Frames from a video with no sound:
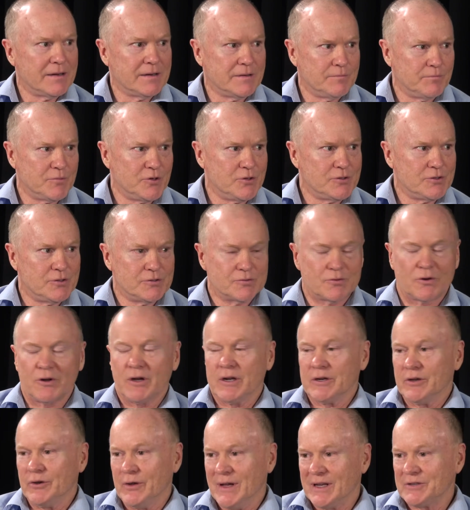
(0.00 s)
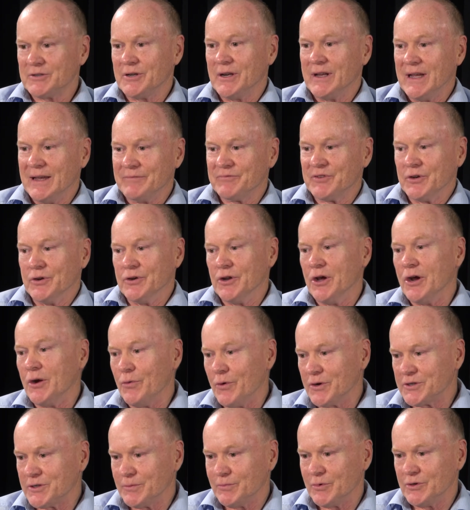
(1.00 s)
And Bruce is right, you actually have to know what you're